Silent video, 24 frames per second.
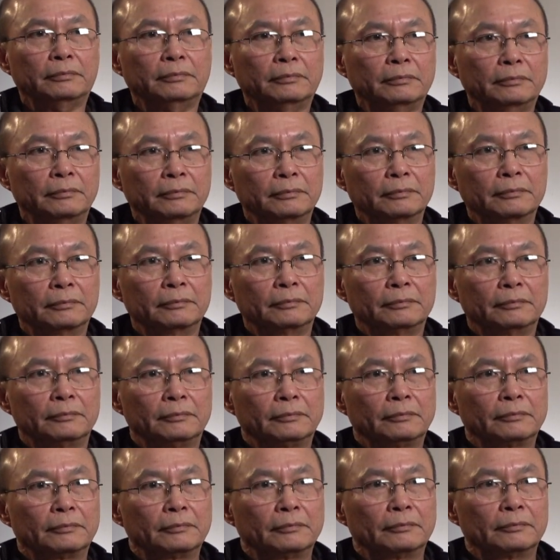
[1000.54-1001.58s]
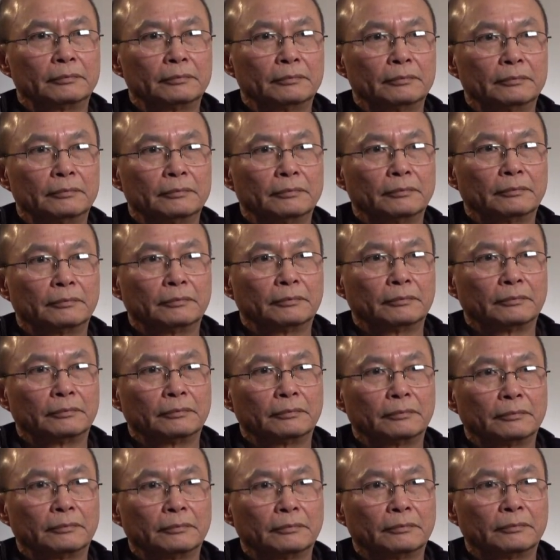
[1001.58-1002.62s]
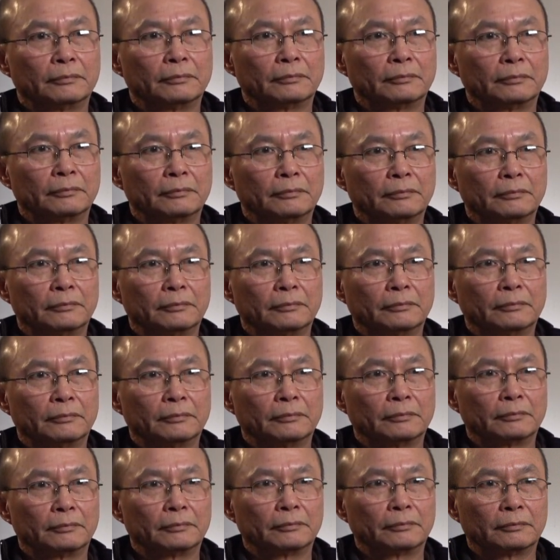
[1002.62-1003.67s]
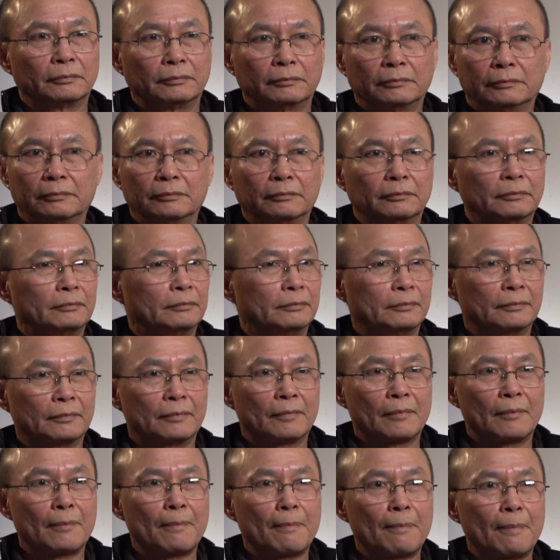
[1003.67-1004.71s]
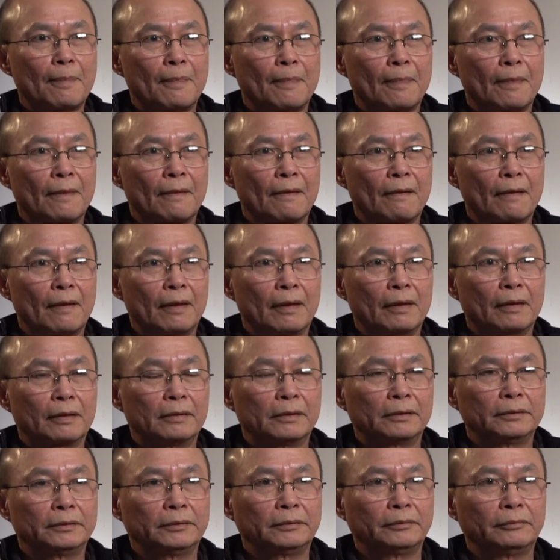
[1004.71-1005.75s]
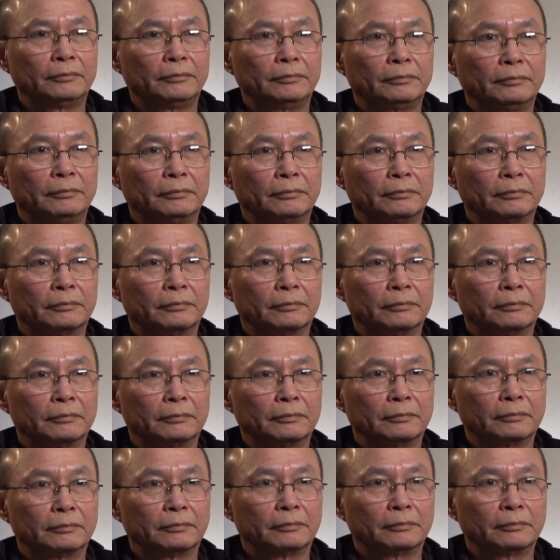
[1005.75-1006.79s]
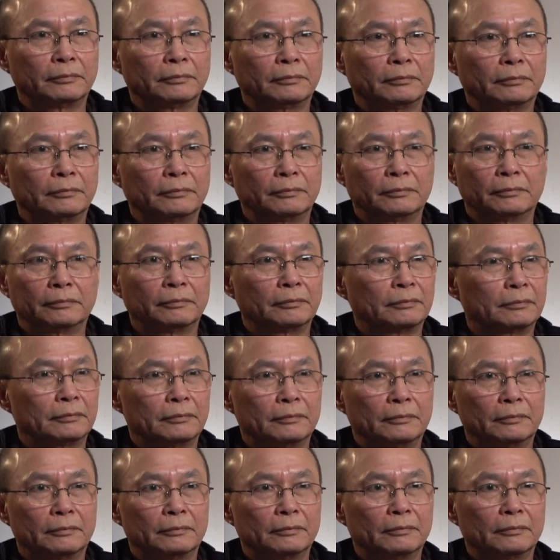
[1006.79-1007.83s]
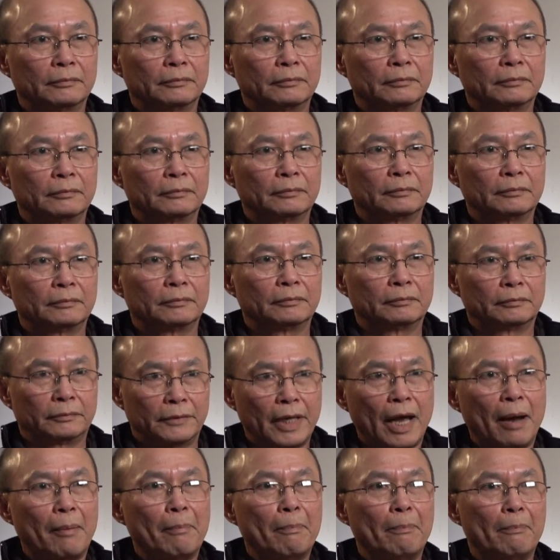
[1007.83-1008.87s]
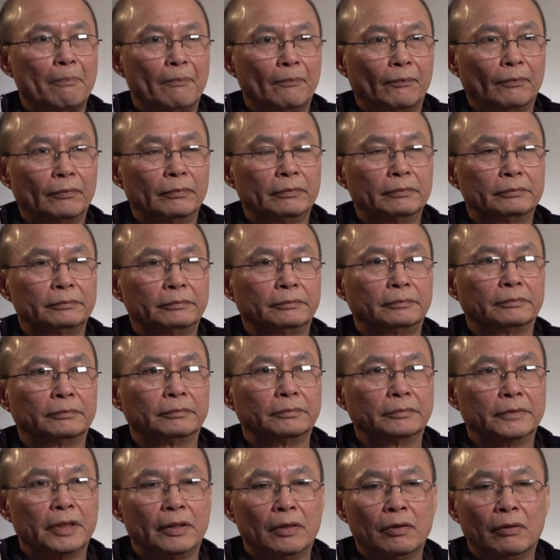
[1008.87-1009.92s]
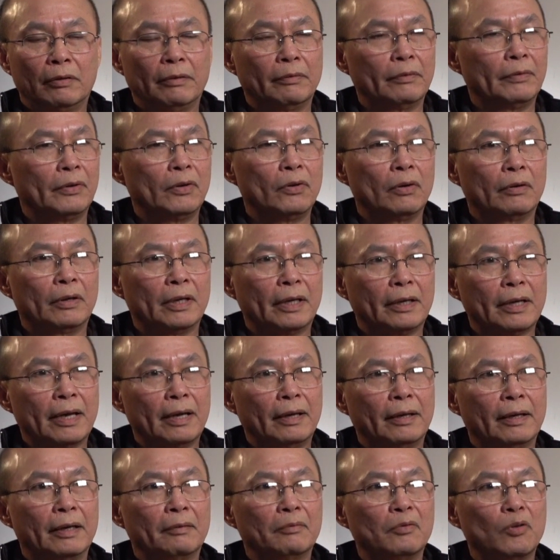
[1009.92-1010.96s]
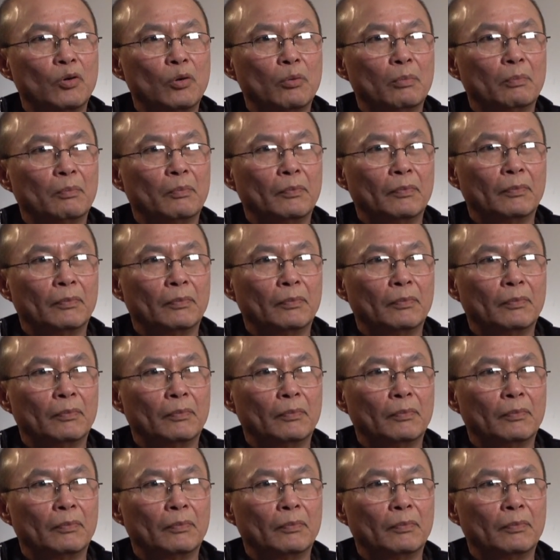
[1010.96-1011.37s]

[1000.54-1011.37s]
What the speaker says: So that means that you had no contact with your mother or your aunt and uncle or your family for a period of time. Yeah. They don't even know that I left home.